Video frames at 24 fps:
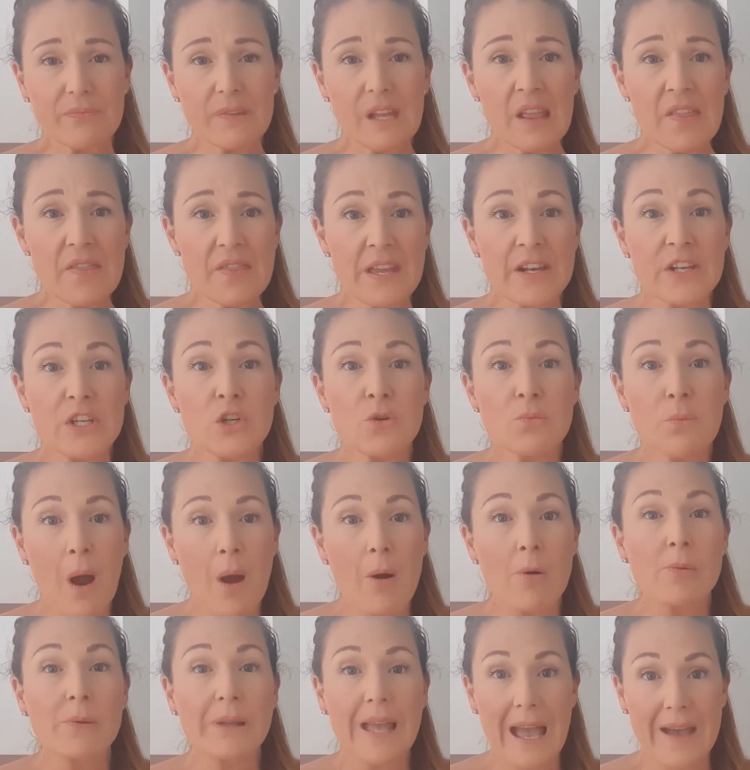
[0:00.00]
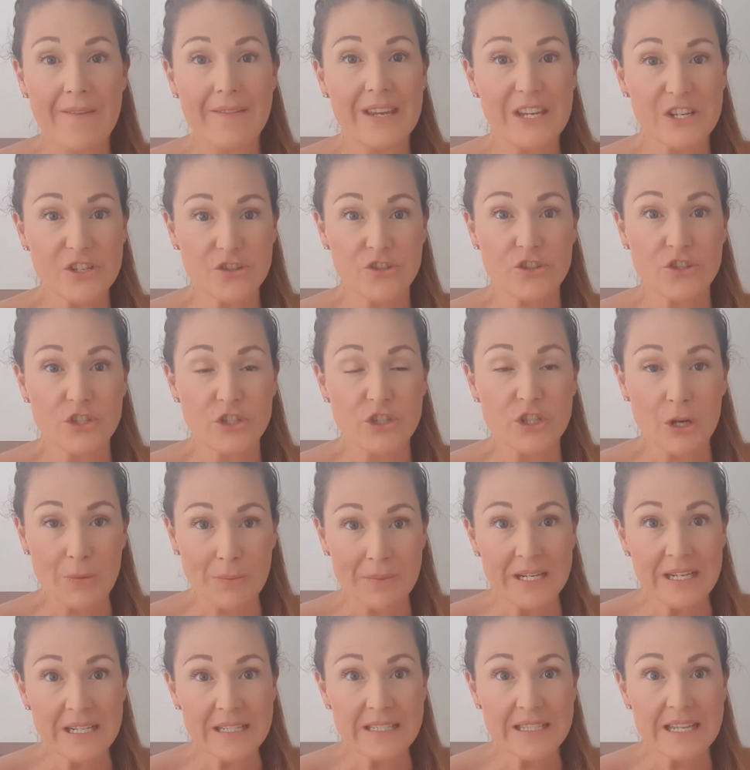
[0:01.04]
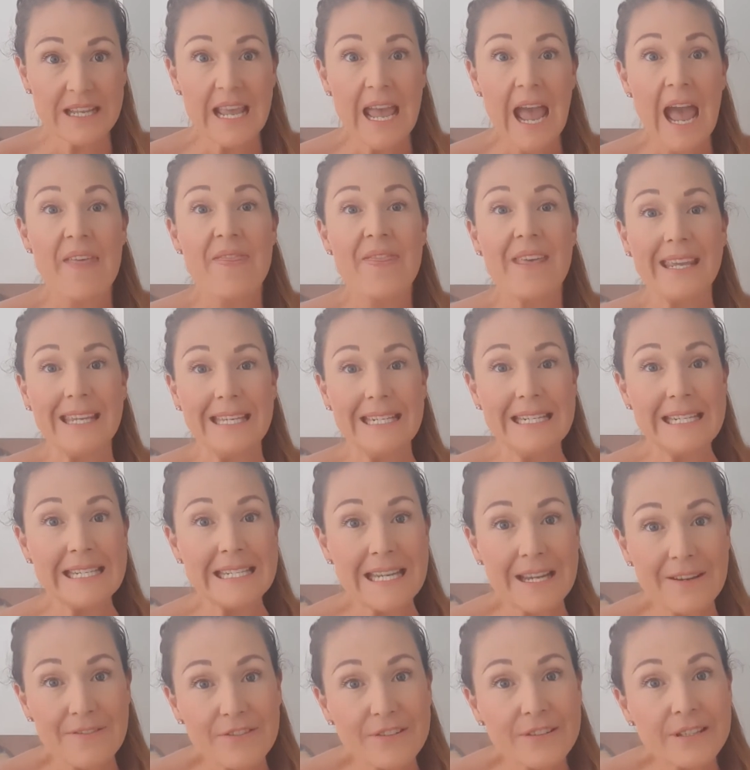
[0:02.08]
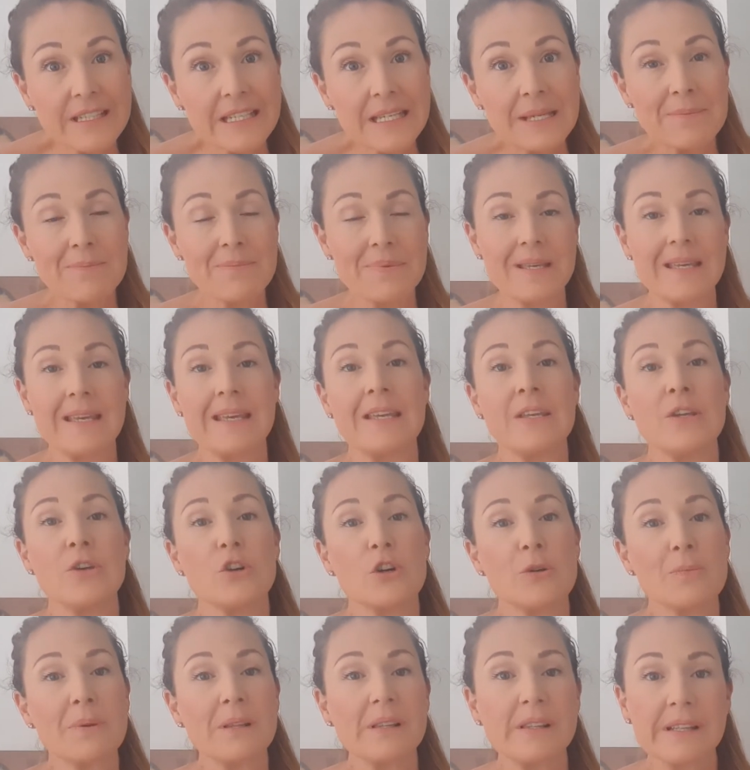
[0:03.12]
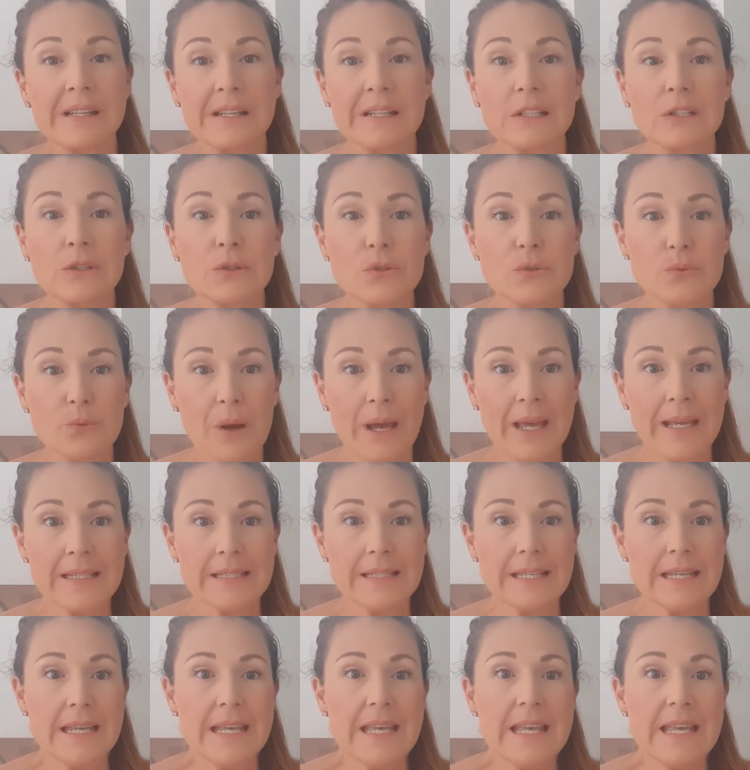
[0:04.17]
then you probably have estrogen dominance, and that can definitely impair your ability to lose weight.